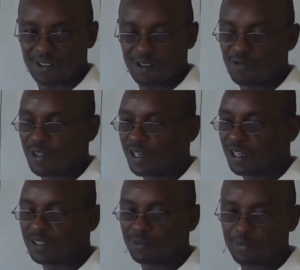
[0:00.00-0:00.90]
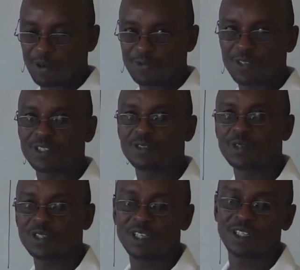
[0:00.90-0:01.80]
If the net profit
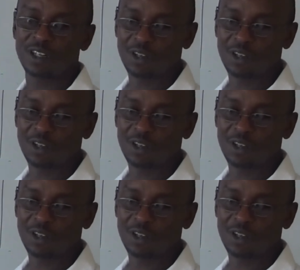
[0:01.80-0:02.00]
was net